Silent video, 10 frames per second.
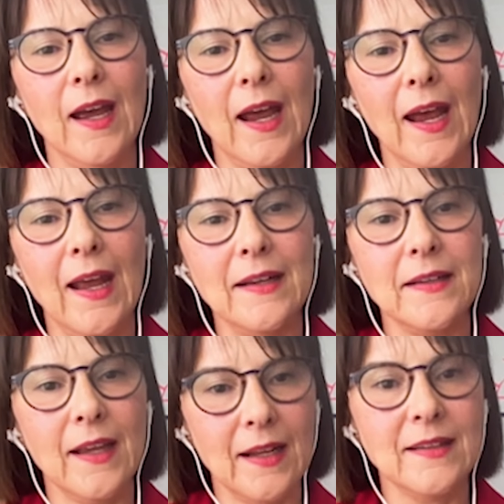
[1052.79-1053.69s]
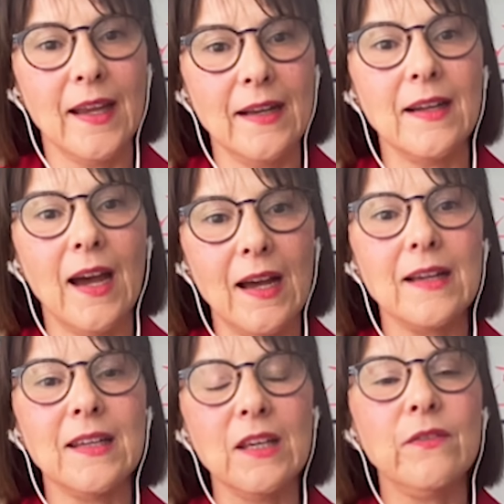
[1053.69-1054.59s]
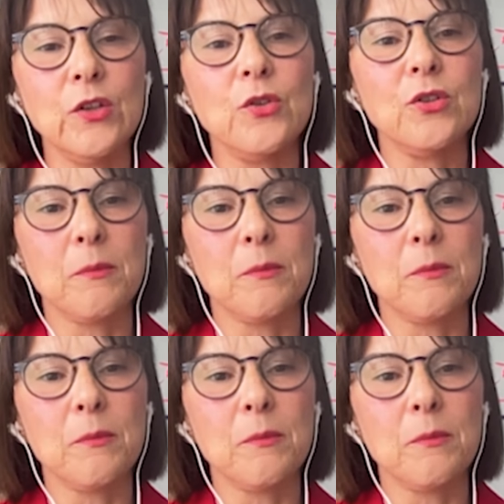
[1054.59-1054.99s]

and then give you